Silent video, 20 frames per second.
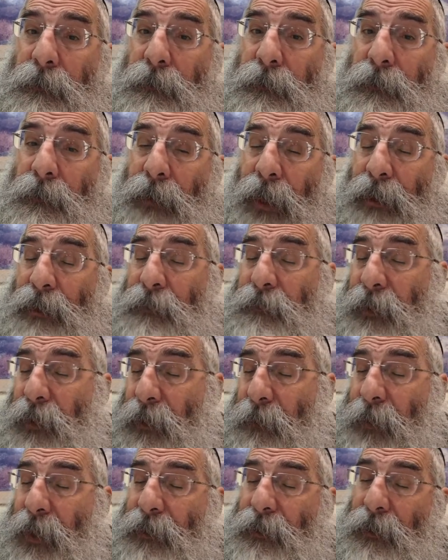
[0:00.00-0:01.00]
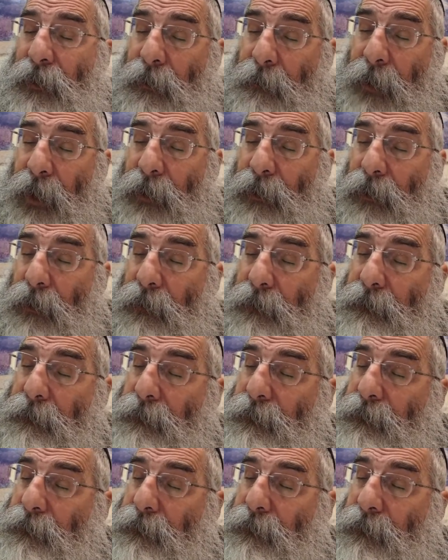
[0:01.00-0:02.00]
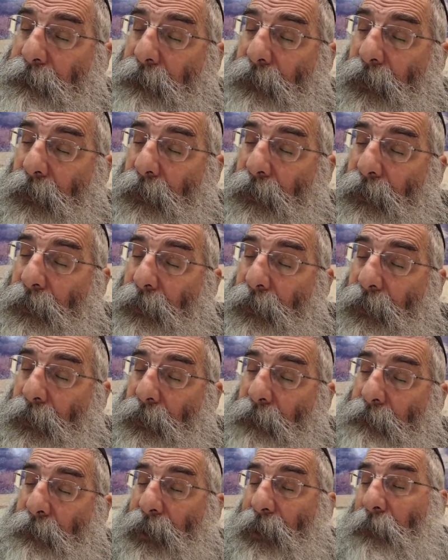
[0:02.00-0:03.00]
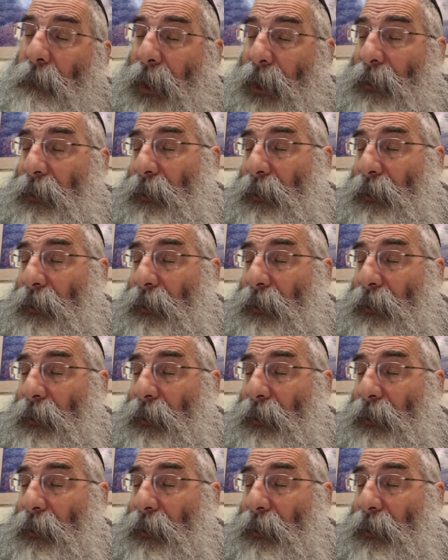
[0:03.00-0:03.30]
That's milamata lamaila. Milamaila